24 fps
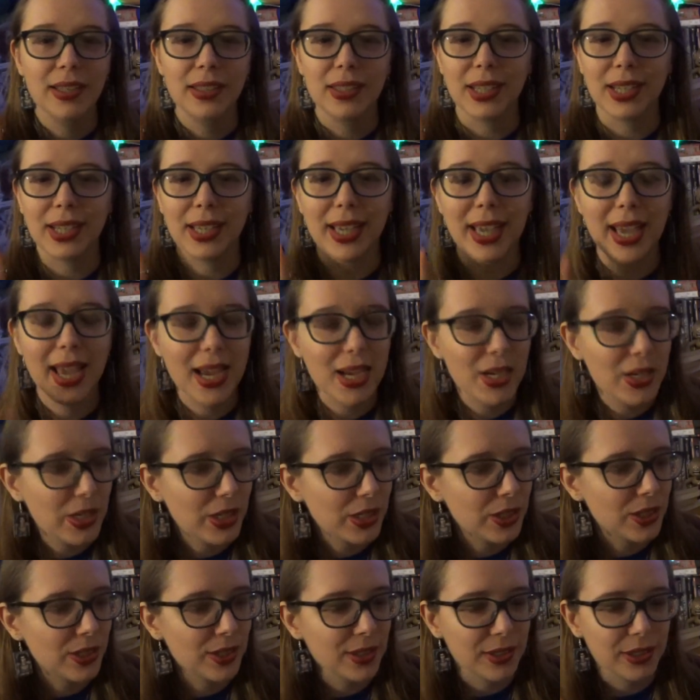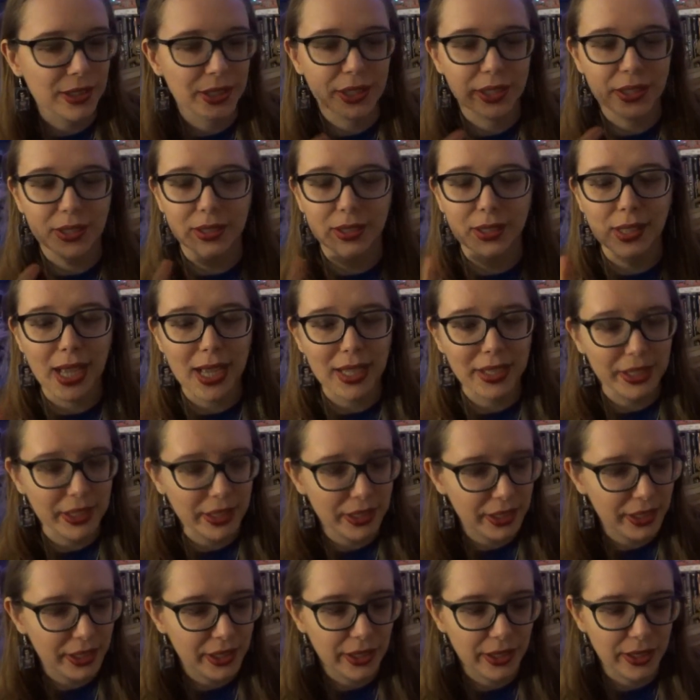the characters, the
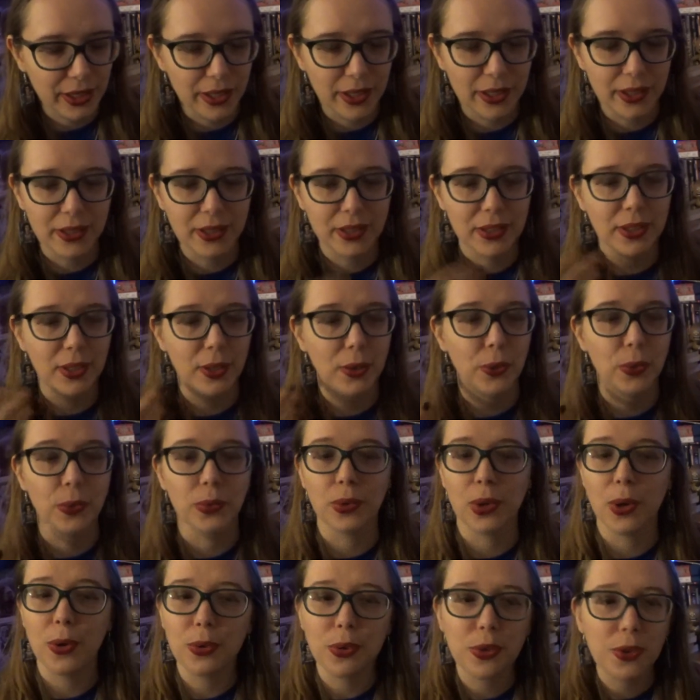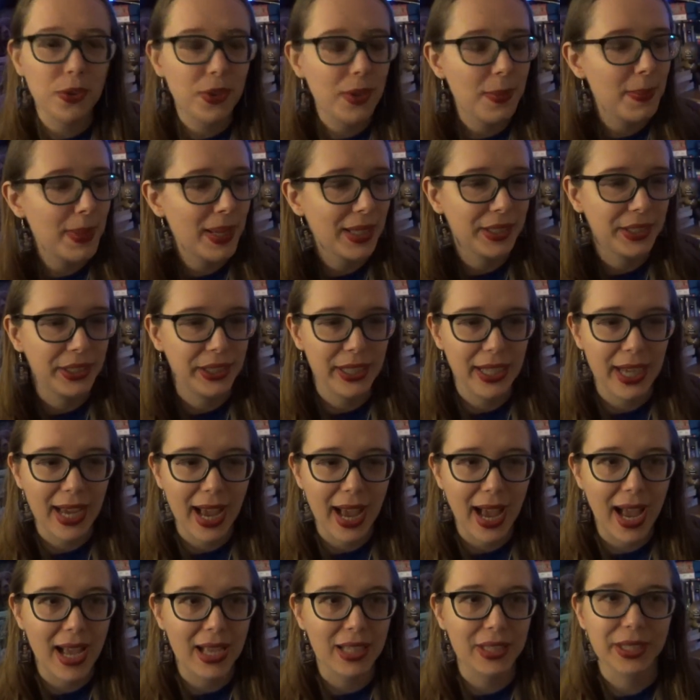lessons learned, the growth that Betsy
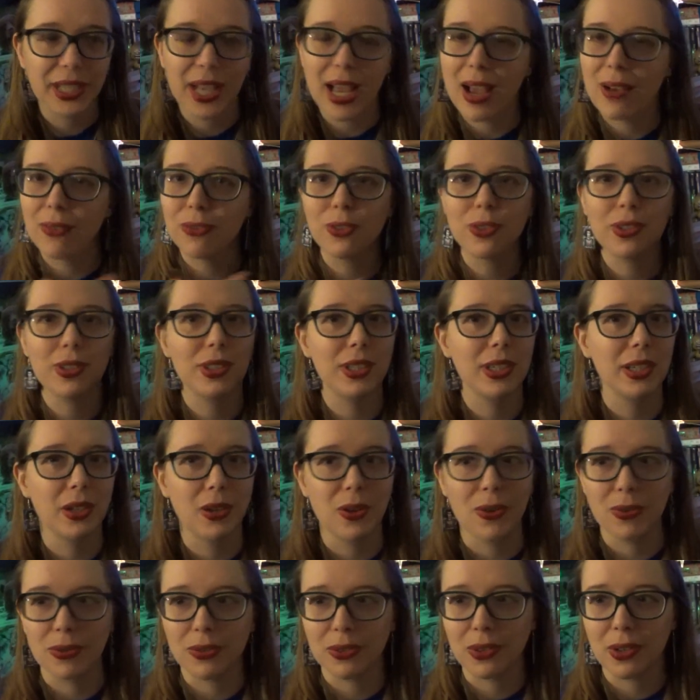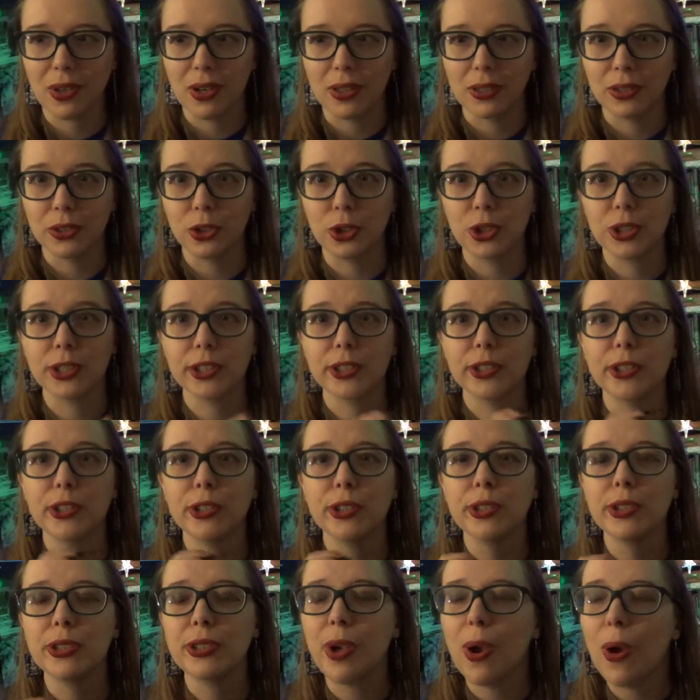has, everything overall, just
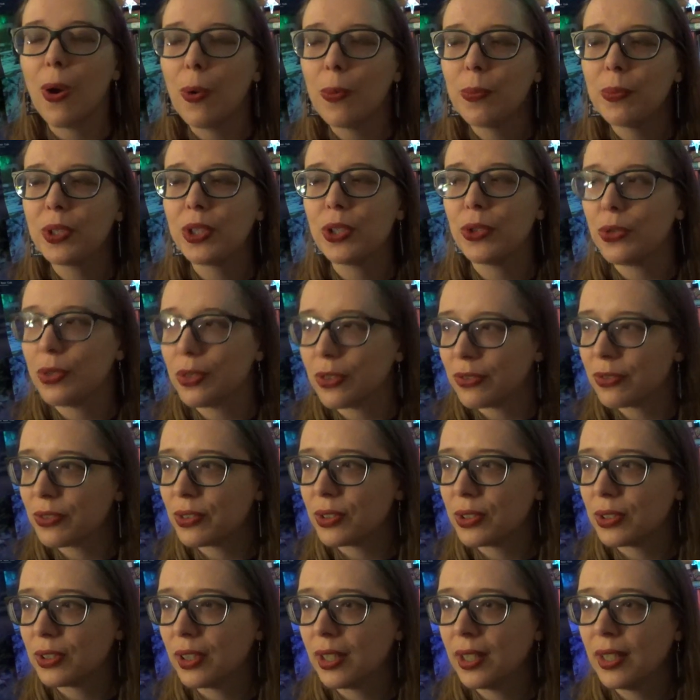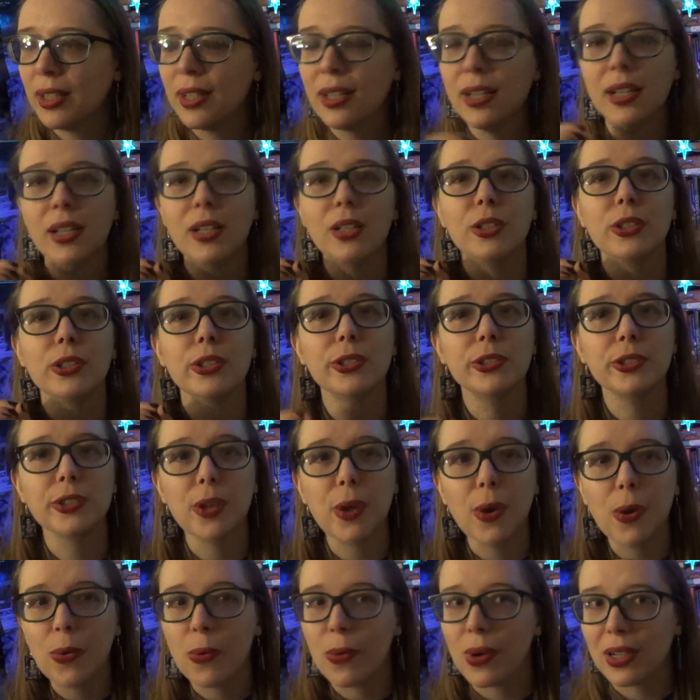so beautiful.
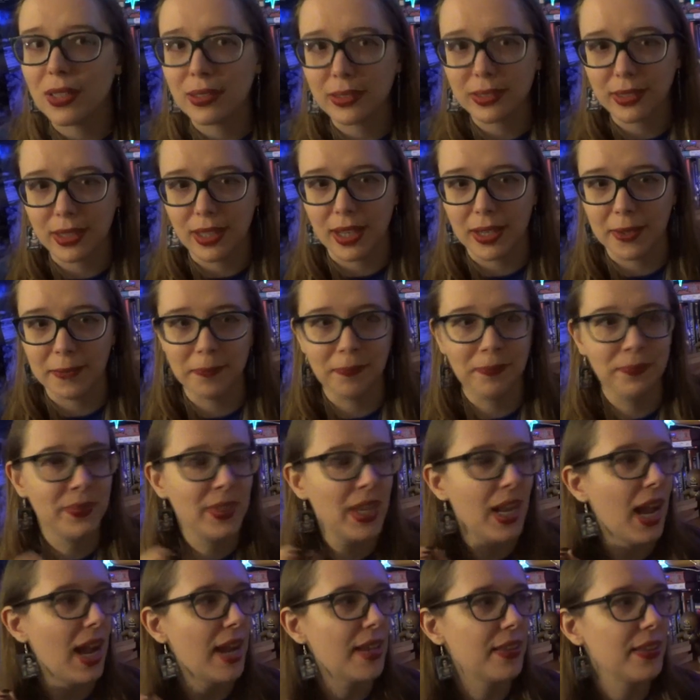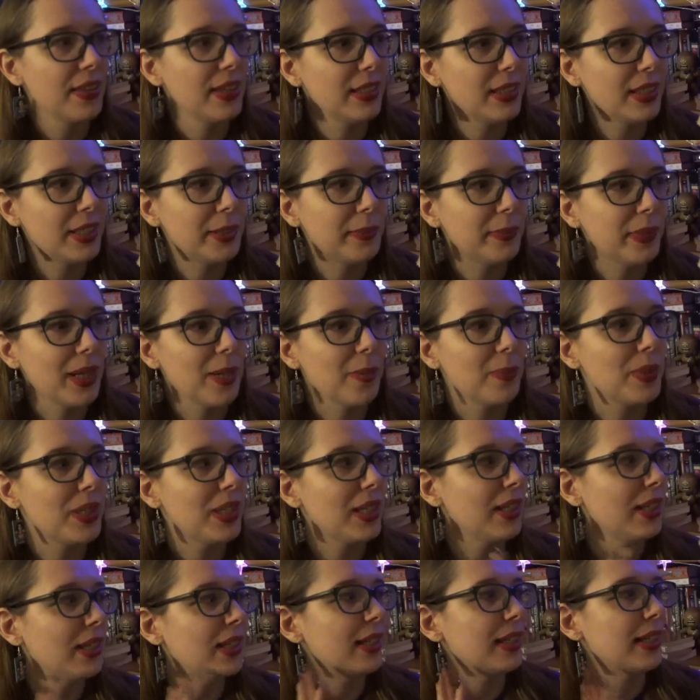So well done. I think this might
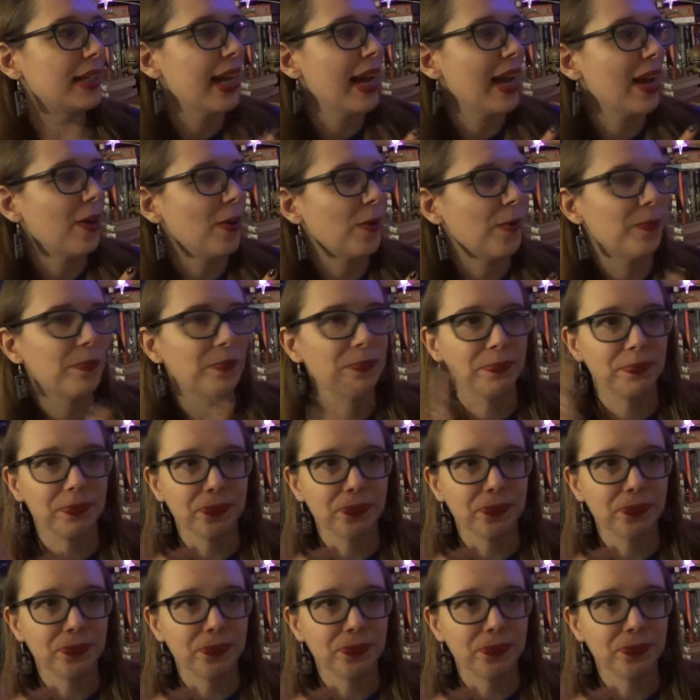be now